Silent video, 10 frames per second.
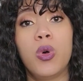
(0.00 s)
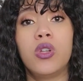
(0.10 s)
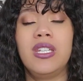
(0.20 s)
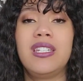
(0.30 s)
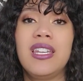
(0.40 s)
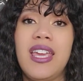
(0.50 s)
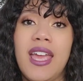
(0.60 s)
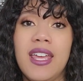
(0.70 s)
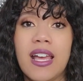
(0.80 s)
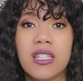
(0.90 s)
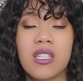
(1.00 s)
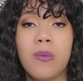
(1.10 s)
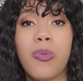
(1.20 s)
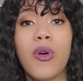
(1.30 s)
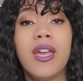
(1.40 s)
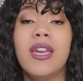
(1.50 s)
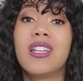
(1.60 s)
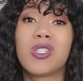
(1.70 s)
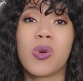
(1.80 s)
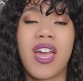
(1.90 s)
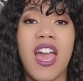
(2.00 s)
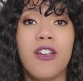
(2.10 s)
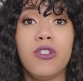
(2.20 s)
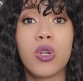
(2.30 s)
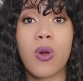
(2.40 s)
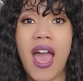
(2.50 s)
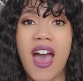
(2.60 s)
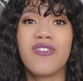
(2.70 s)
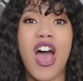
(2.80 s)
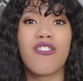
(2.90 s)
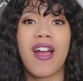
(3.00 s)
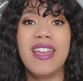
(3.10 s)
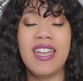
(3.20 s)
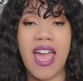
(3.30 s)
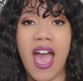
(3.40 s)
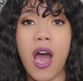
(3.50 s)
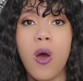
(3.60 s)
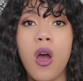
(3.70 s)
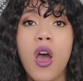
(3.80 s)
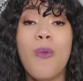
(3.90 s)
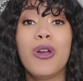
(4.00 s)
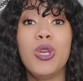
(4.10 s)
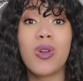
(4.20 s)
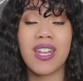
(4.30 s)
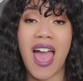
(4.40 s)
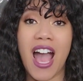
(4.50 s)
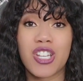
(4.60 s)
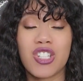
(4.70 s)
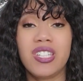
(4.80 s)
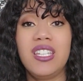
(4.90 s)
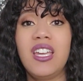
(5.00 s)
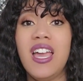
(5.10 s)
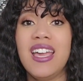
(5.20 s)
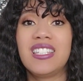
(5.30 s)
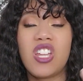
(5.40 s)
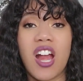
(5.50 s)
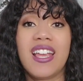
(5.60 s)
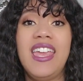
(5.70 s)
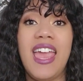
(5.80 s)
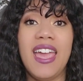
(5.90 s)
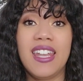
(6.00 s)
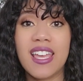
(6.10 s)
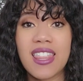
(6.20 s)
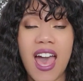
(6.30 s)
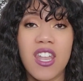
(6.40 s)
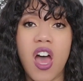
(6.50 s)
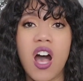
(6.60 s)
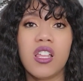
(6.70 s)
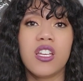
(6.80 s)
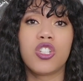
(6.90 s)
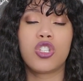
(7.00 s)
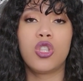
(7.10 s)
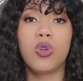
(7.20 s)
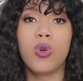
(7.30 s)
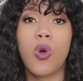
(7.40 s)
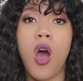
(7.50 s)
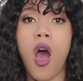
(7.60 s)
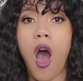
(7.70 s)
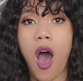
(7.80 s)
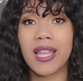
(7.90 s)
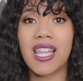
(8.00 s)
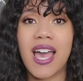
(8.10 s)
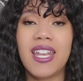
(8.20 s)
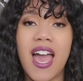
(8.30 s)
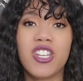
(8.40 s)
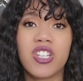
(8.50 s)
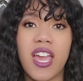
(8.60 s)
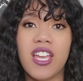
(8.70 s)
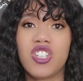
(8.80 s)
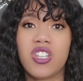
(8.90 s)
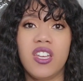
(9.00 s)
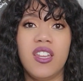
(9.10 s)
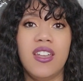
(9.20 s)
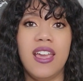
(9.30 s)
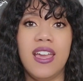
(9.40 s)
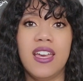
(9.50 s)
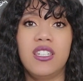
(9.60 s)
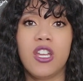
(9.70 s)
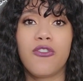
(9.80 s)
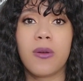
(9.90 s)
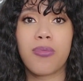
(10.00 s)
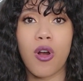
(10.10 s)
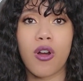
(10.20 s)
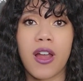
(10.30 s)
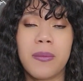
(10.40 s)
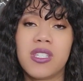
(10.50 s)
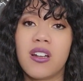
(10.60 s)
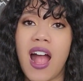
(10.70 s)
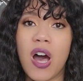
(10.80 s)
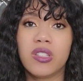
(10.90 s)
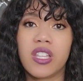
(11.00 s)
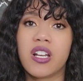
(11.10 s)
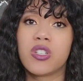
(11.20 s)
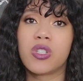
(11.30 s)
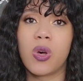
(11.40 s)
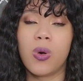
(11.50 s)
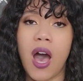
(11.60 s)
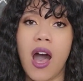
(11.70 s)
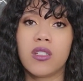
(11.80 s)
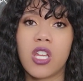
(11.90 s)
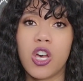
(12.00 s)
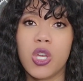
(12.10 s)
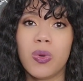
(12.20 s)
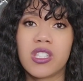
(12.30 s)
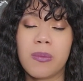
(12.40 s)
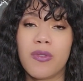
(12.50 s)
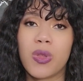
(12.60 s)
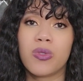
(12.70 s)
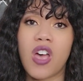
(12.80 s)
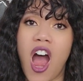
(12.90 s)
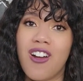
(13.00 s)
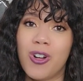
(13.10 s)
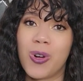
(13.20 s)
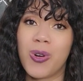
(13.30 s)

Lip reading: will need to gain at some point, and it's okay if you don't have that right now, but you can actually start gaining that knowledge through online education and different programs that are out there. So I'll tell you what some of those are real